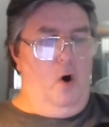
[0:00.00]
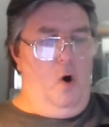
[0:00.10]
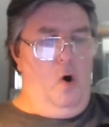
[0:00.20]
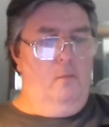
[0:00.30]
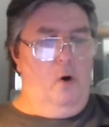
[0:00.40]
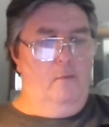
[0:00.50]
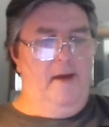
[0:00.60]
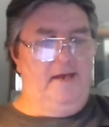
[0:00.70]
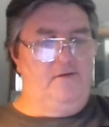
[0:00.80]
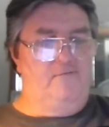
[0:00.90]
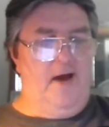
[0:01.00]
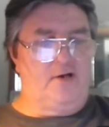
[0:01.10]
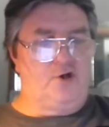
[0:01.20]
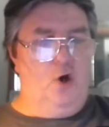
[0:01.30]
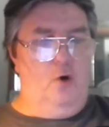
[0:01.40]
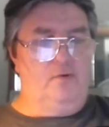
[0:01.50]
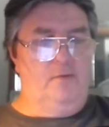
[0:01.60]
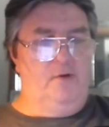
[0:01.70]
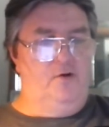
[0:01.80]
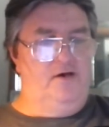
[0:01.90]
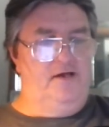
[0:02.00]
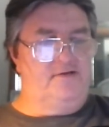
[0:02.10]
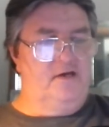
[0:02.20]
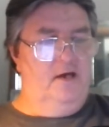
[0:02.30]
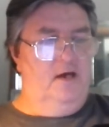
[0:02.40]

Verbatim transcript: home or manufactured home communities,